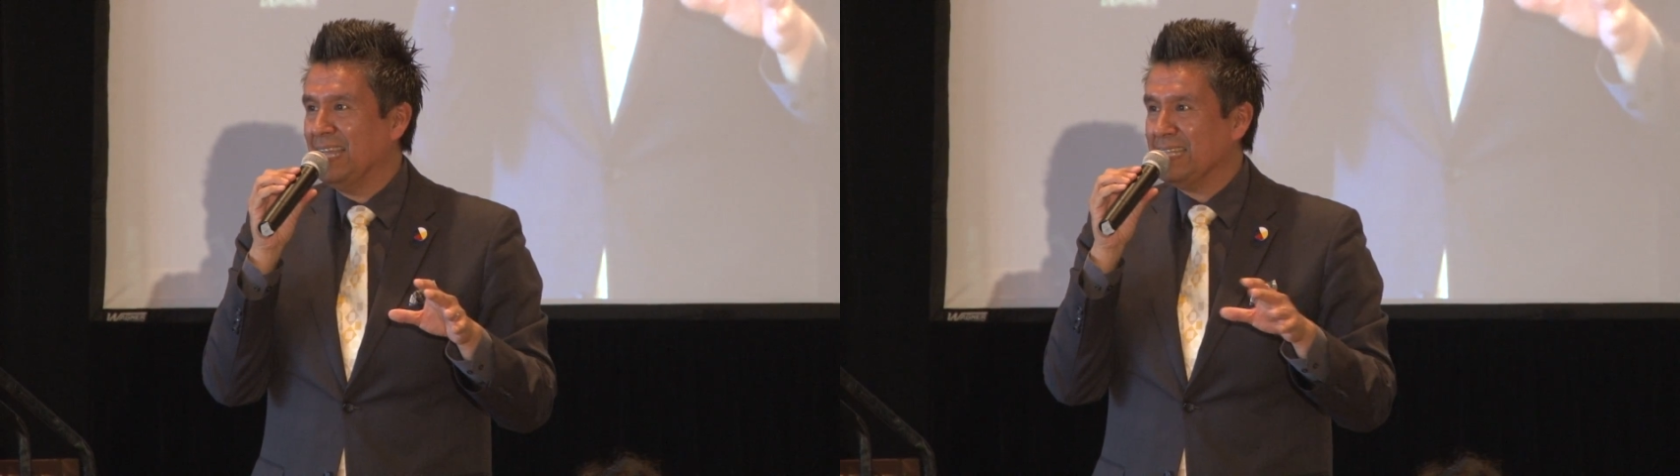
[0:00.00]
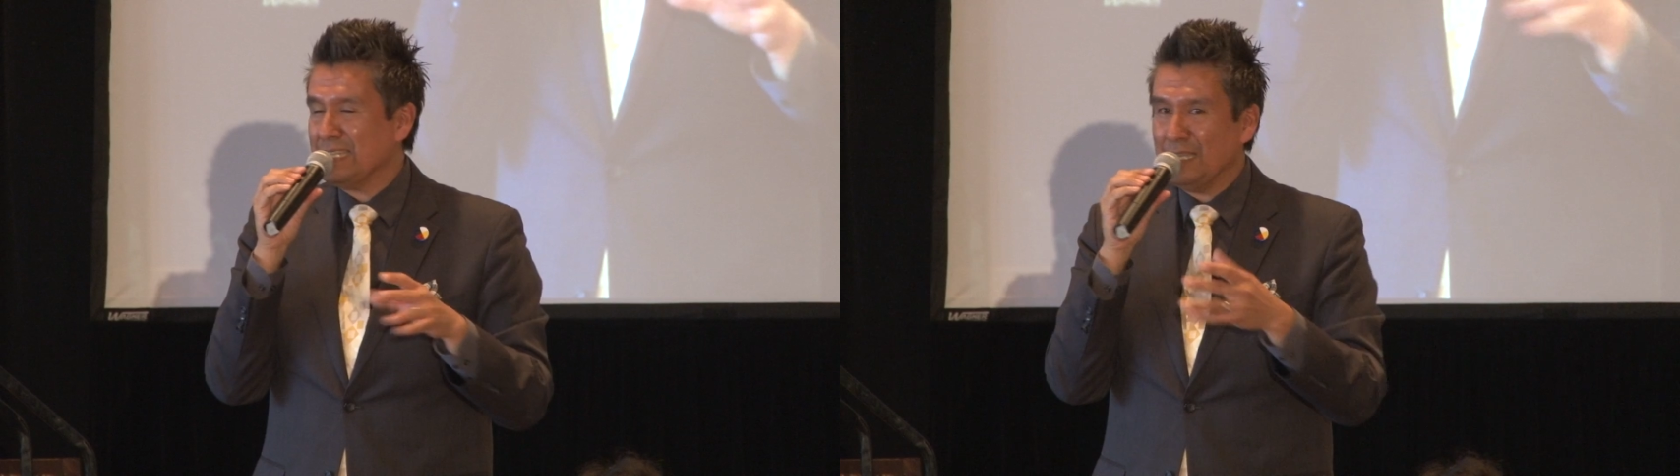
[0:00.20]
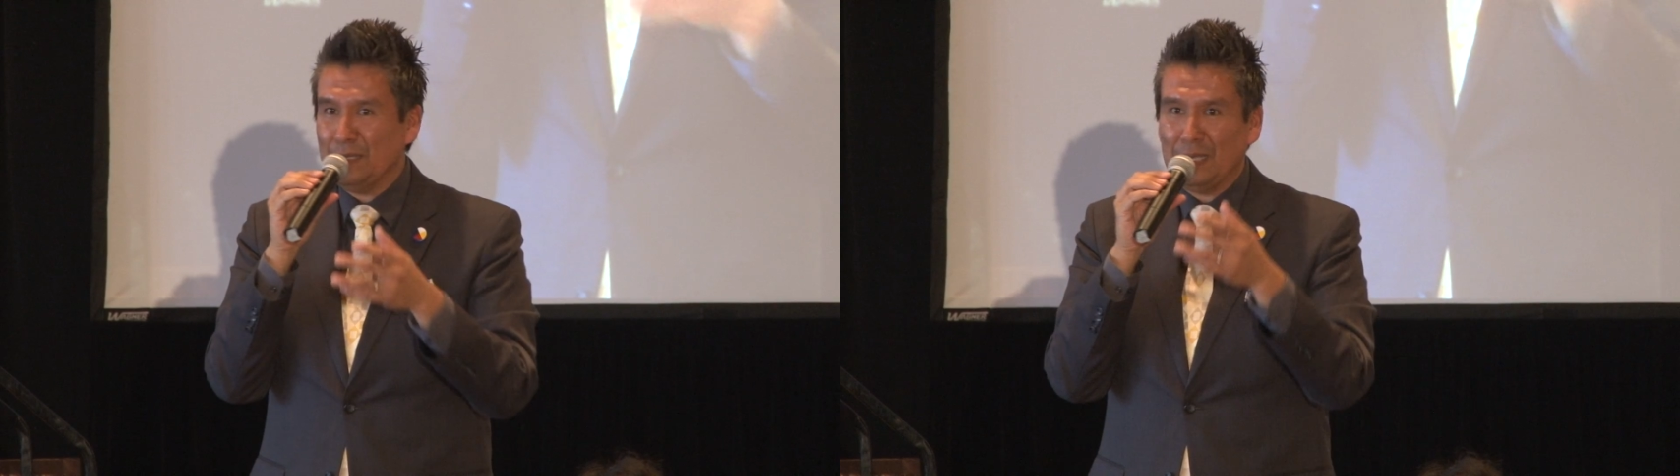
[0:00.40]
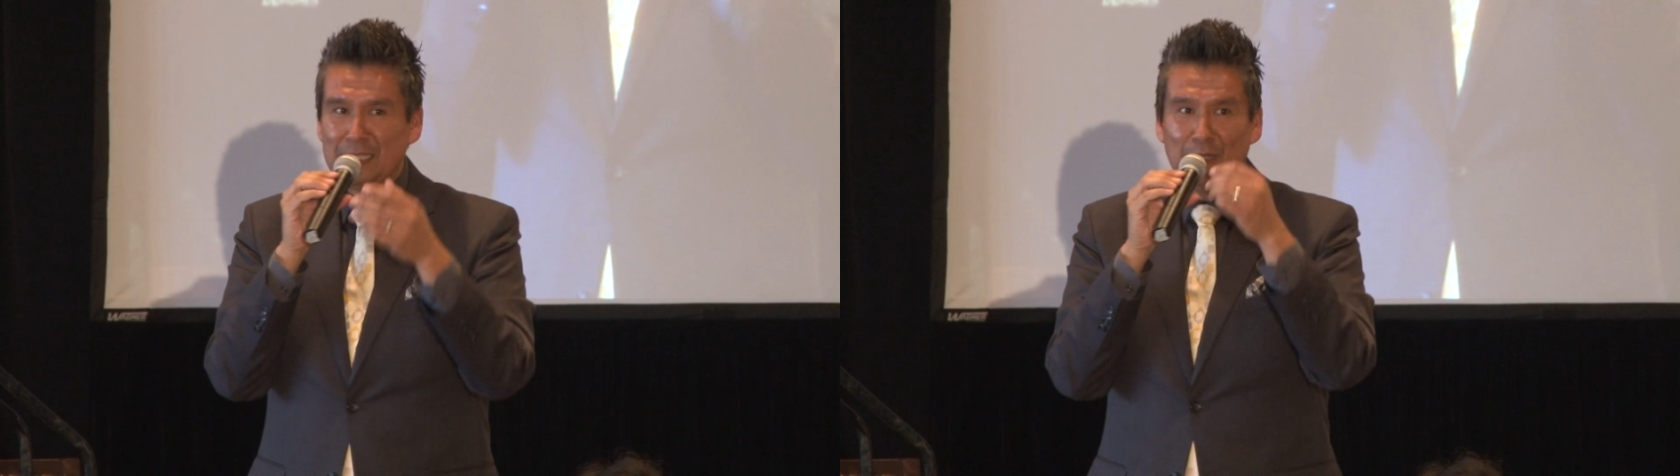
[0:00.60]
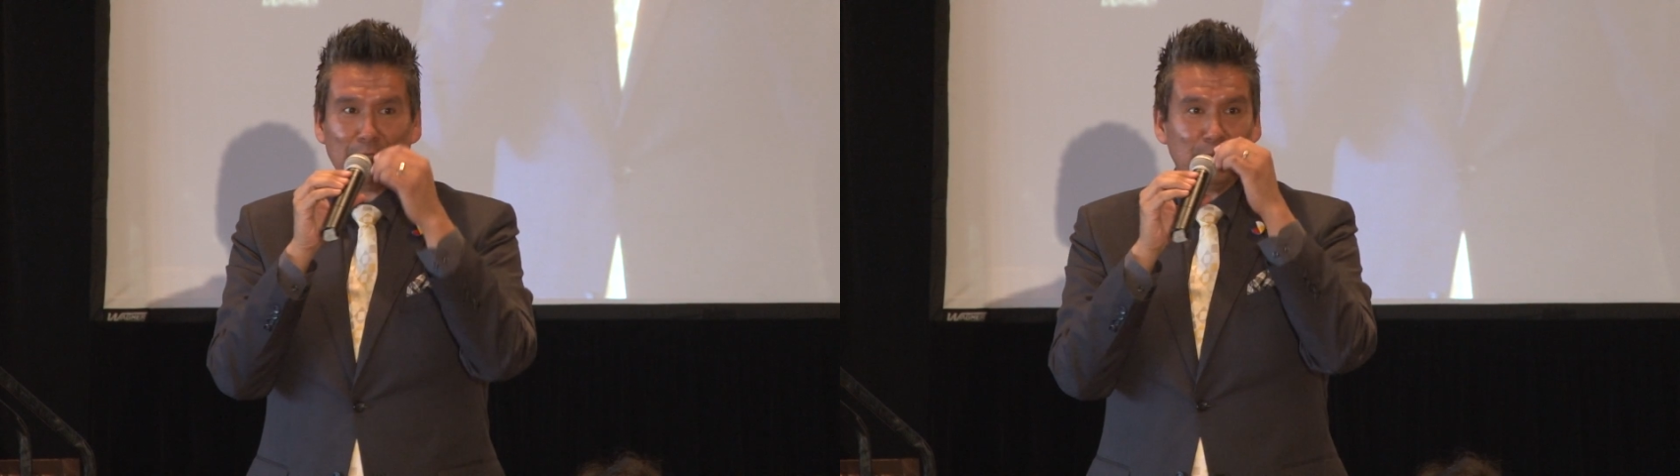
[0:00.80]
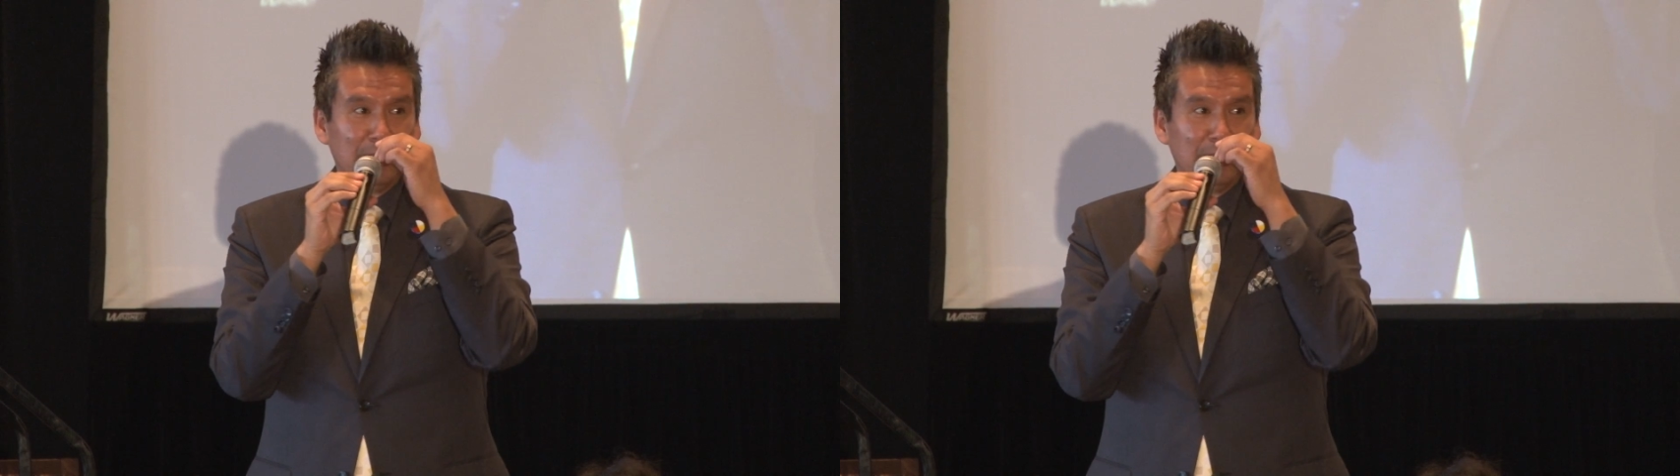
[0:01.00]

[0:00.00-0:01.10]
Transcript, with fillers: as, uh, as Dr.